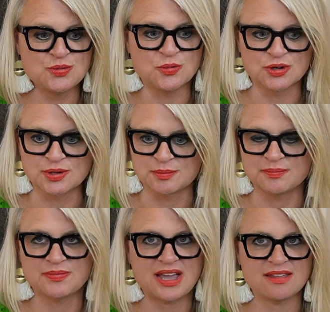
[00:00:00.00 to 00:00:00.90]

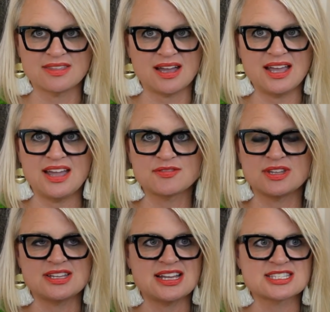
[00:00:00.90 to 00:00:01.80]
warm.
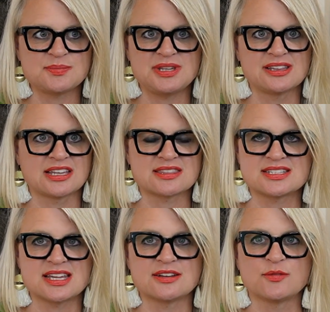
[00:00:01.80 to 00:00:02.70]
It has to be like the
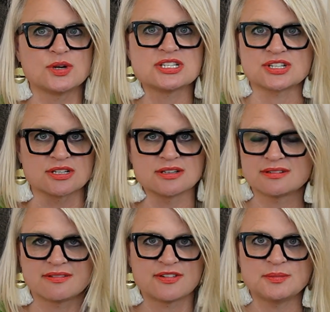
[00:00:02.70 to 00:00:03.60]
dead of winter
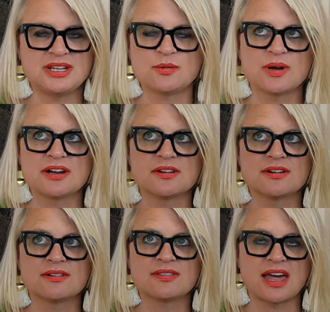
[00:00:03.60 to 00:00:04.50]
for me to
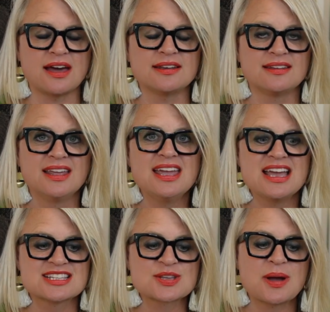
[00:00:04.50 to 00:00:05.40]
wear that.
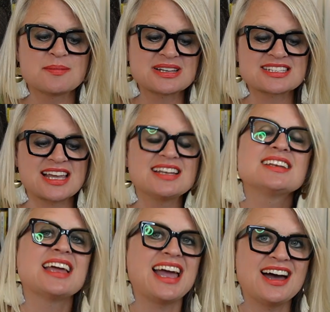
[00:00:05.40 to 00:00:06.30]
And so I'm
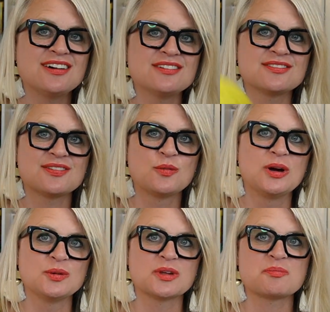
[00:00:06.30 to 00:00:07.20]
excited to have
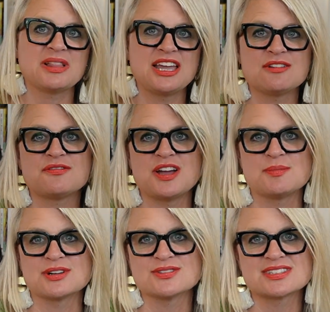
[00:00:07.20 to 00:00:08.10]
one with plant
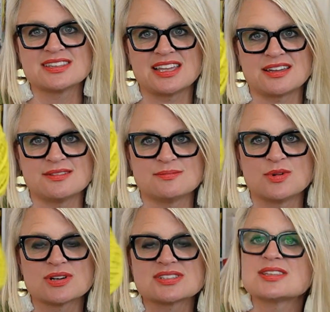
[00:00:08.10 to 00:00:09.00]
fibers and like a
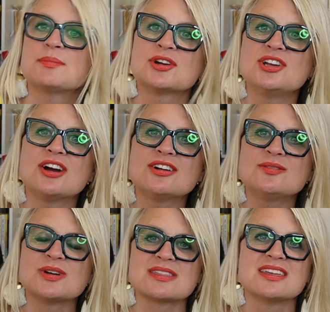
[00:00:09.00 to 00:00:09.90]
more summer
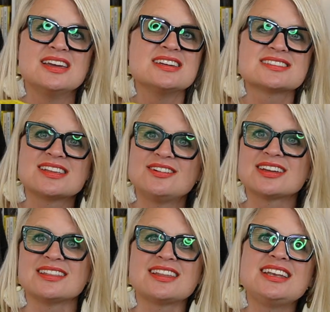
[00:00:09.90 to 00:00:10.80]
yarn with silk
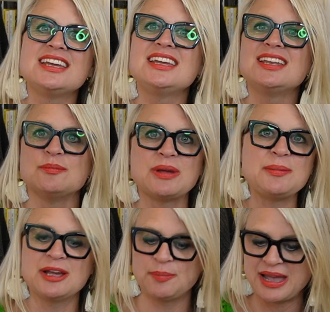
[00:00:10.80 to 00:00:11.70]
and linen and
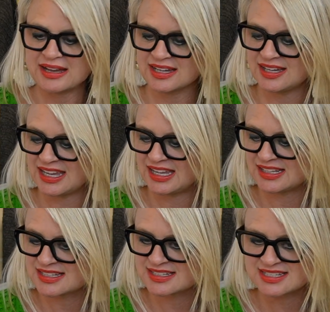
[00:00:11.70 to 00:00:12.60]
baby alpaca
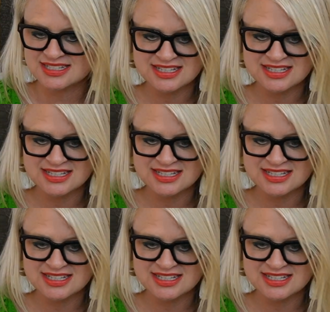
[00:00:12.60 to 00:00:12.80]
and